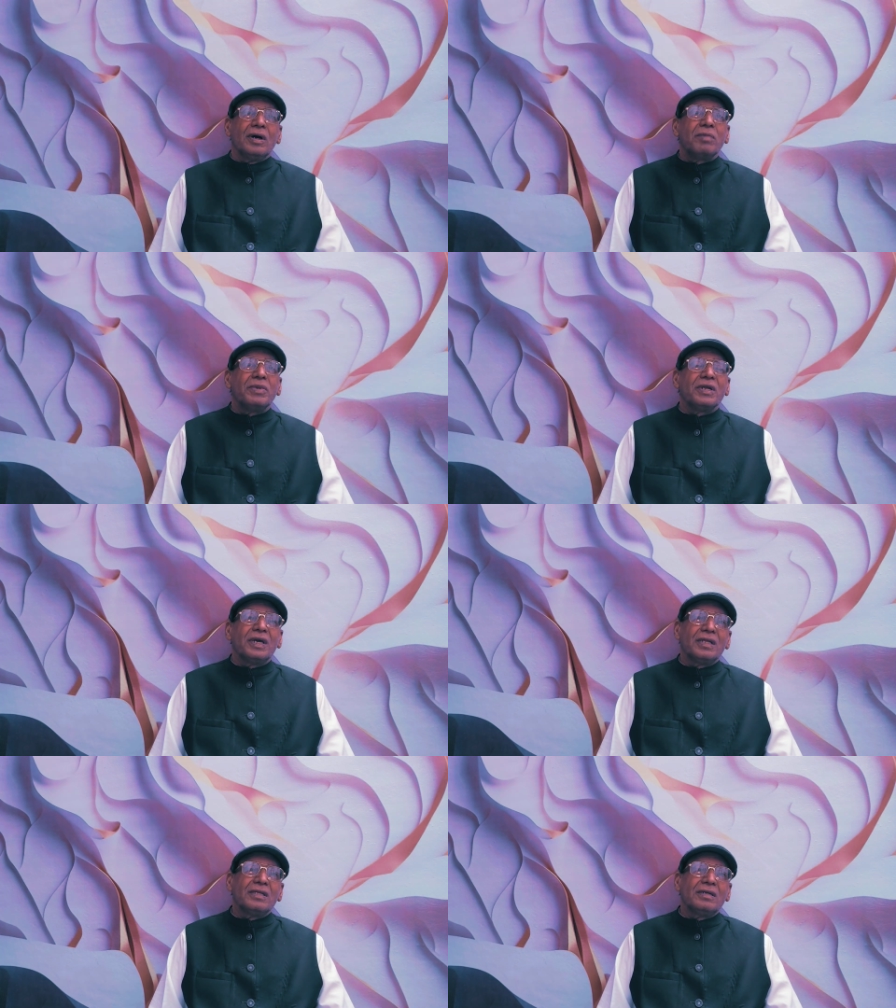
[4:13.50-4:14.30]

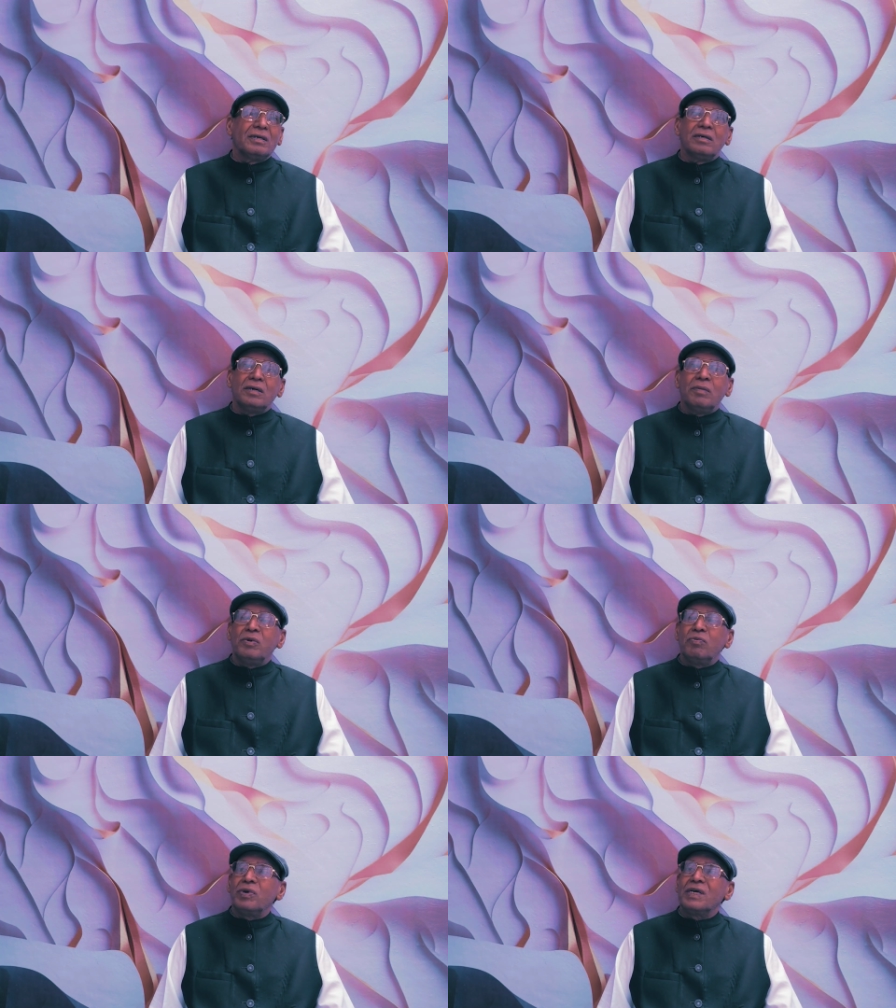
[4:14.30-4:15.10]

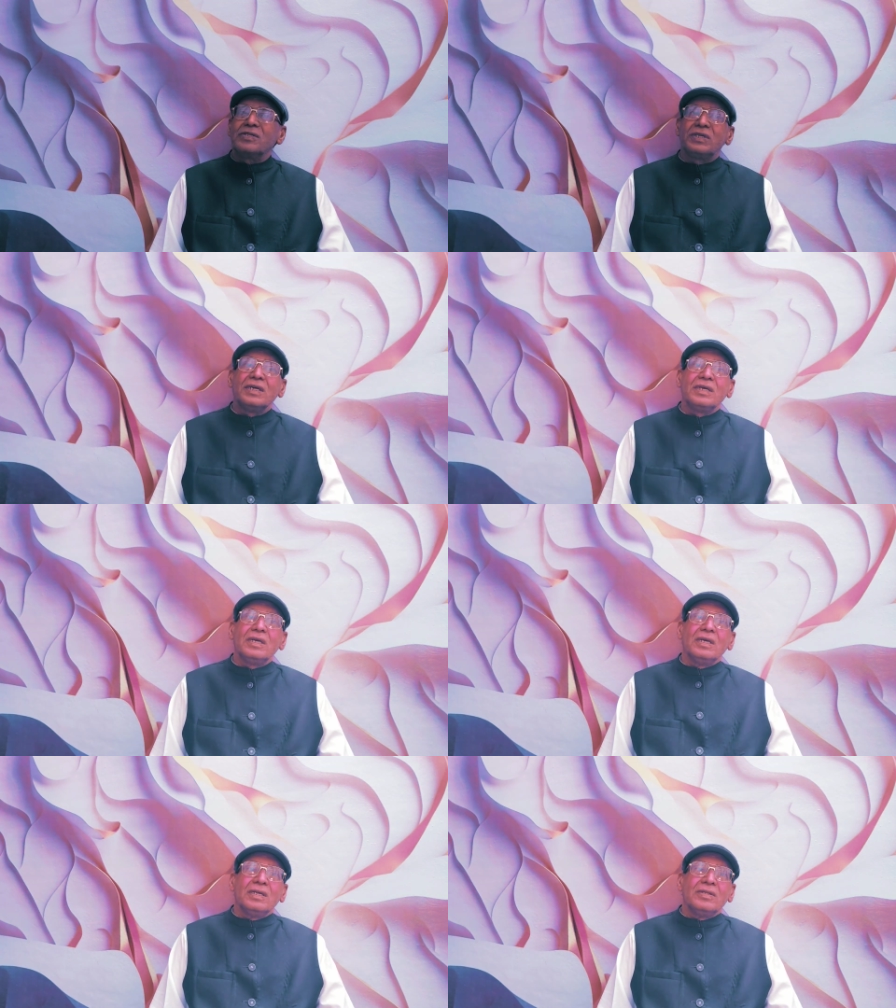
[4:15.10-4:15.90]
we can
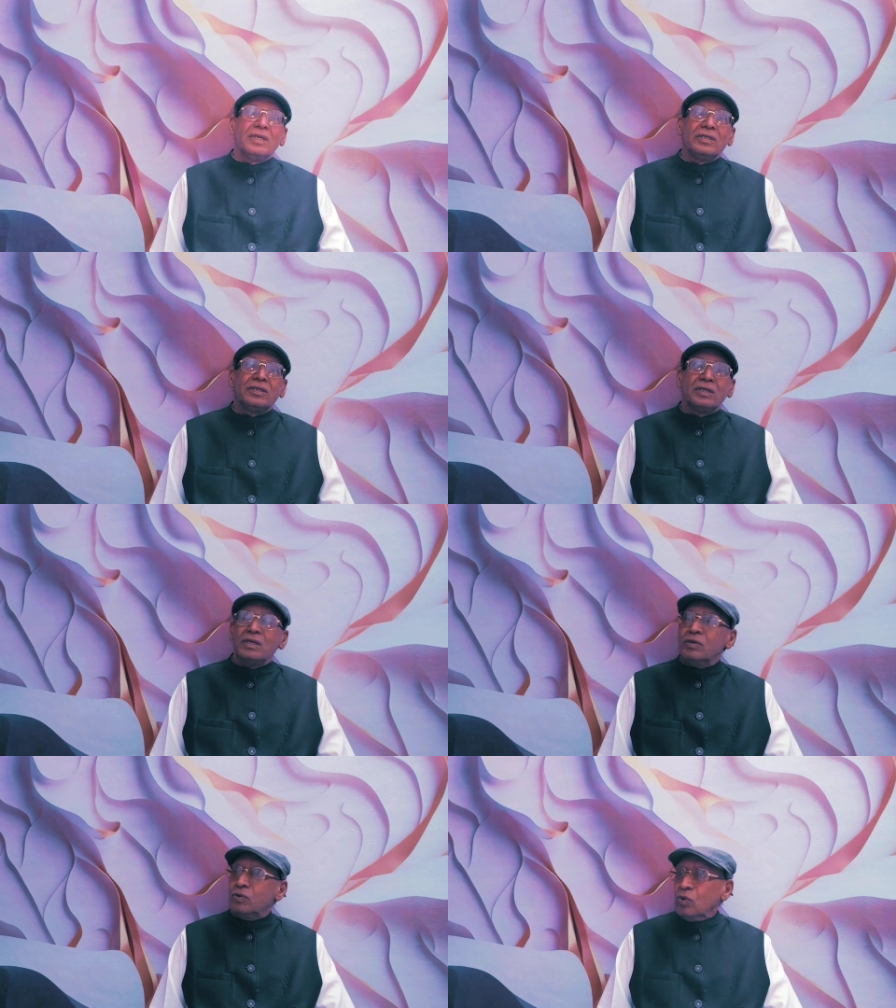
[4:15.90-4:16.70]
say there is
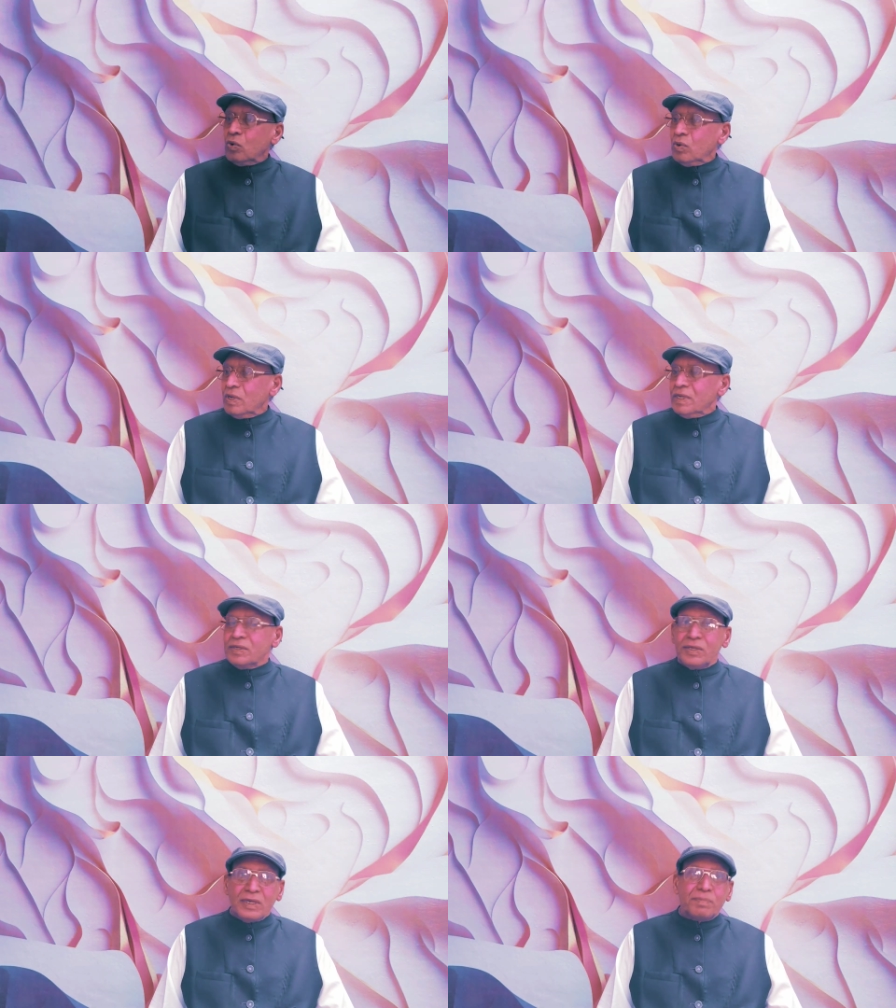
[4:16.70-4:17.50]

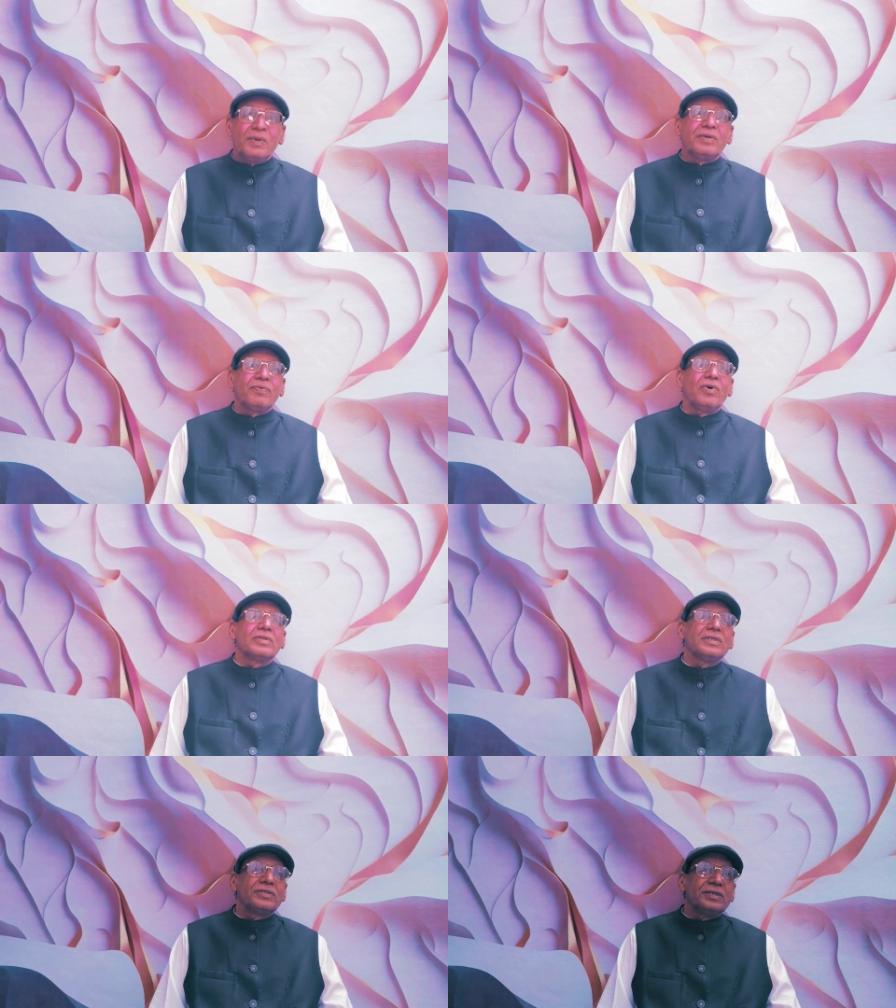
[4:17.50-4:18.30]
no treatment
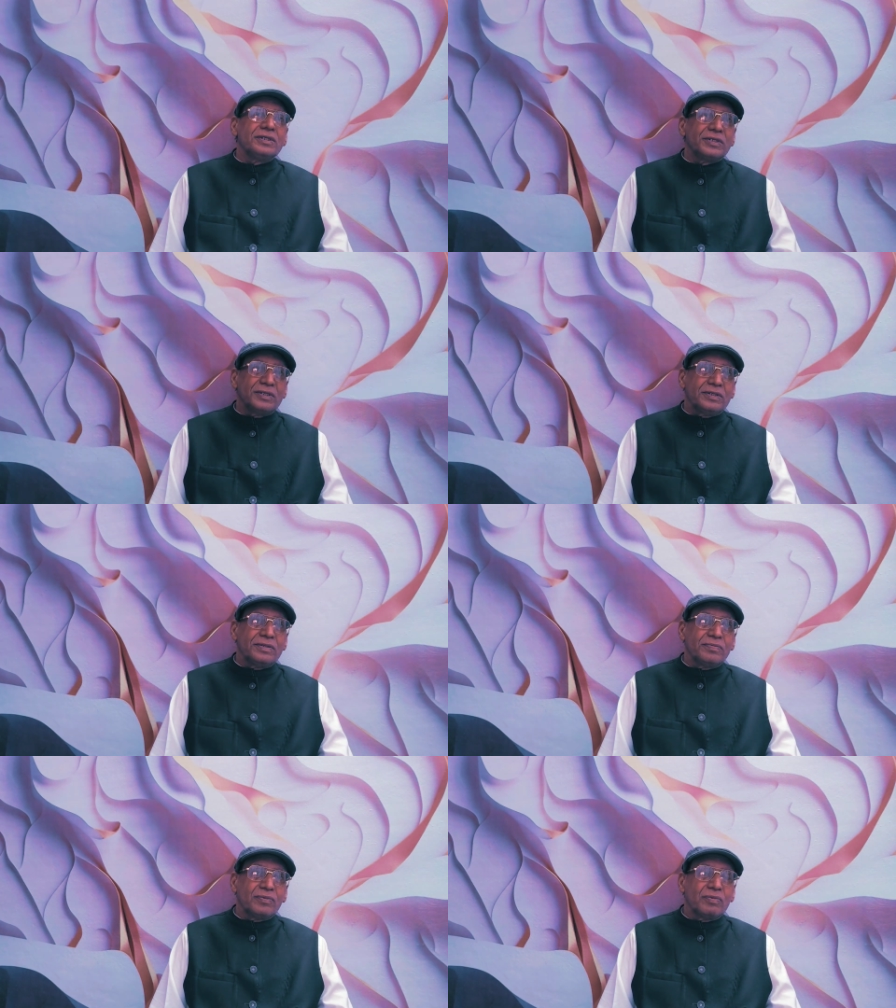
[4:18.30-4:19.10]
for this
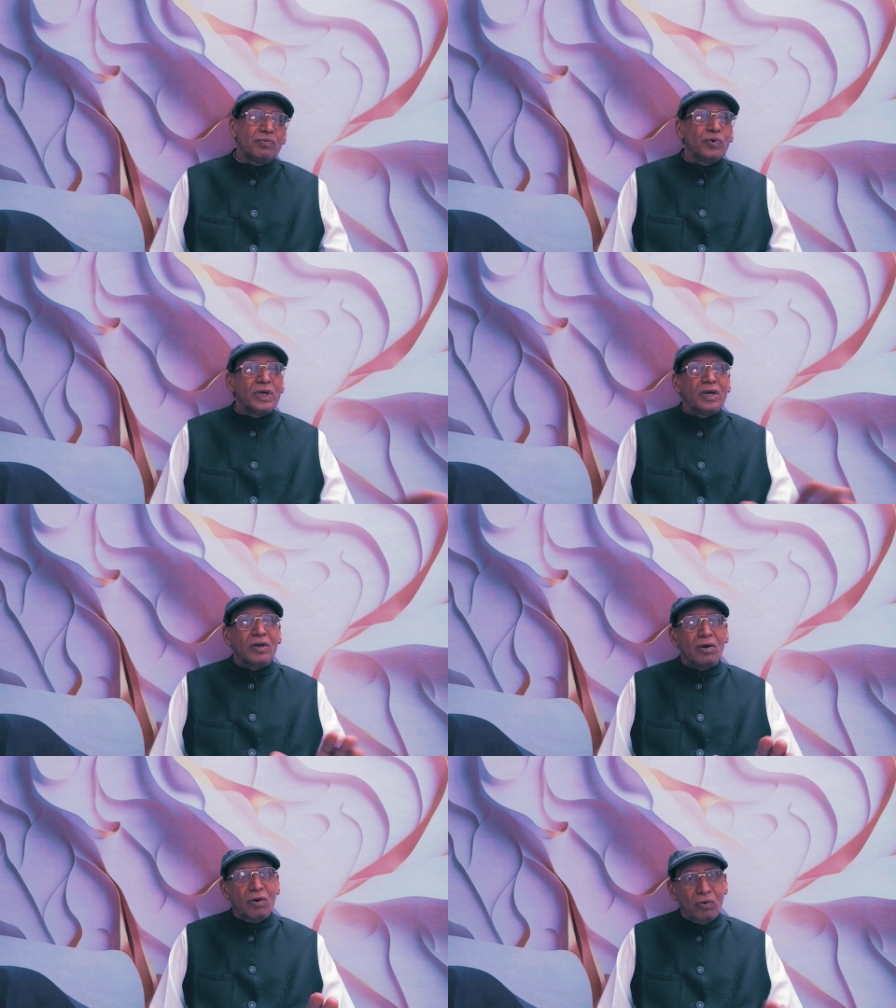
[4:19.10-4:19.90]
disease. We
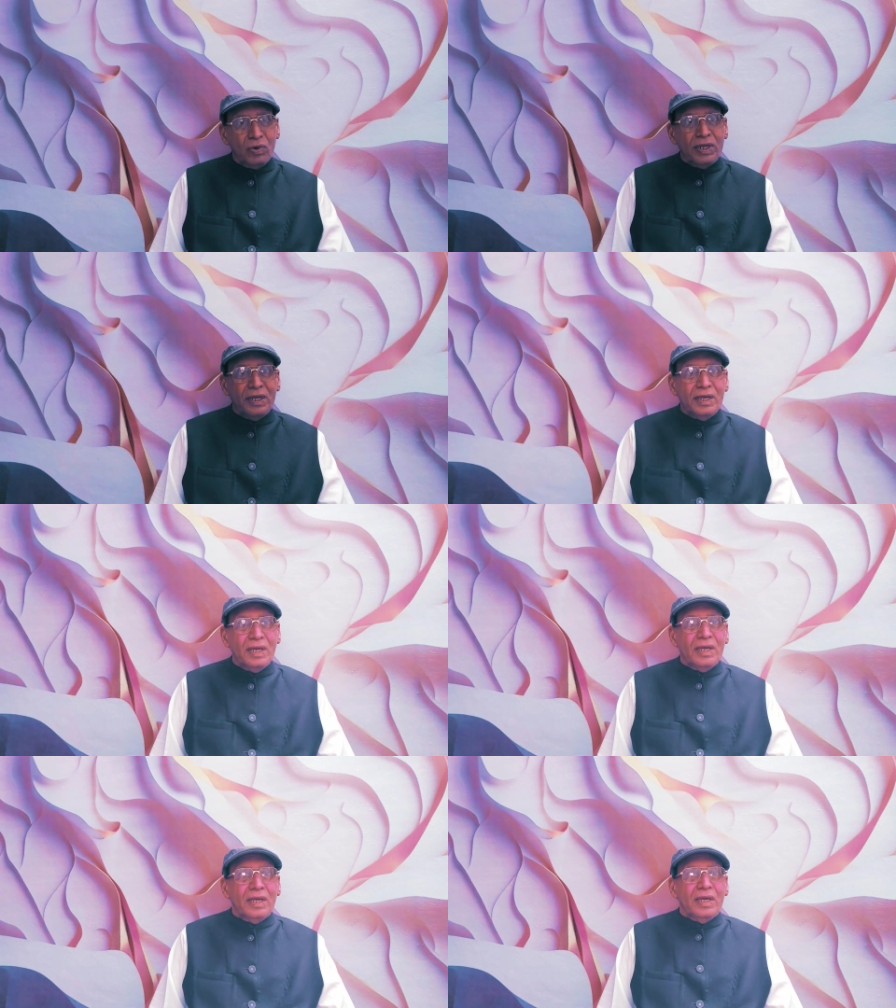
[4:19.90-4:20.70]
can
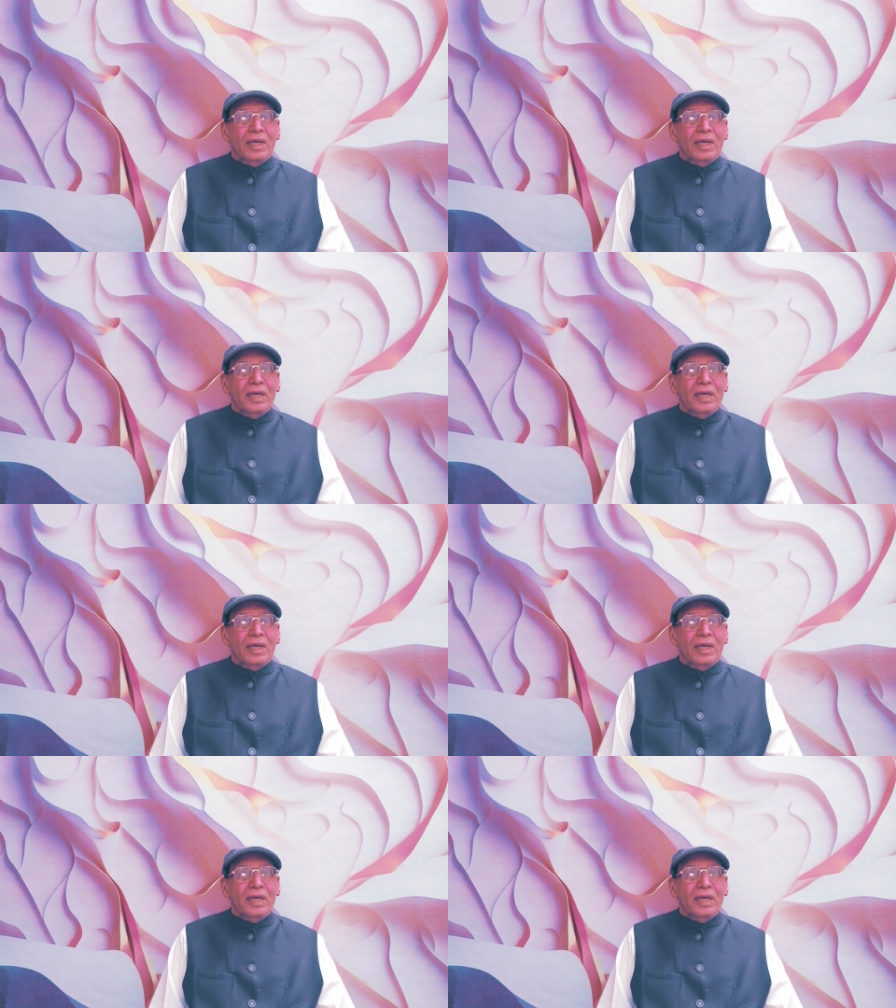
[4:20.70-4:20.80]
only